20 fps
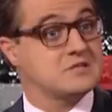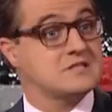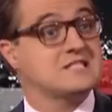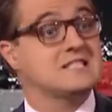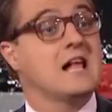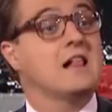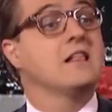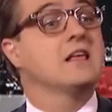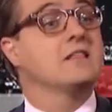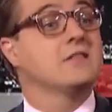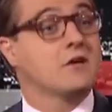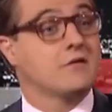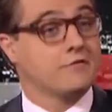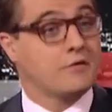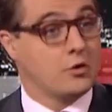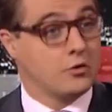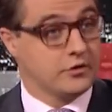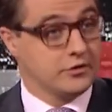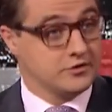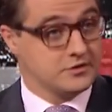selling their
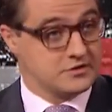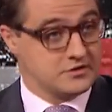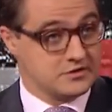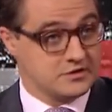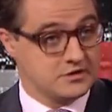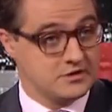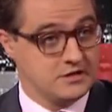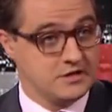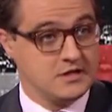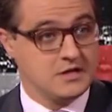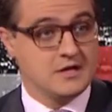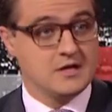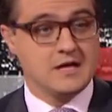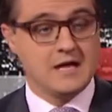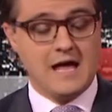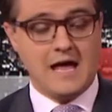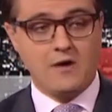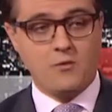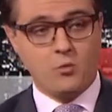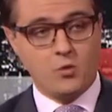voters
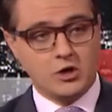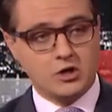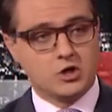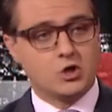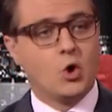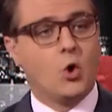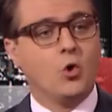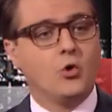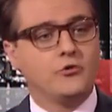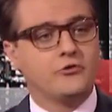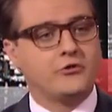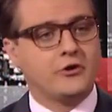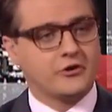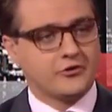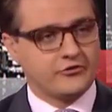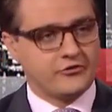and what goals they're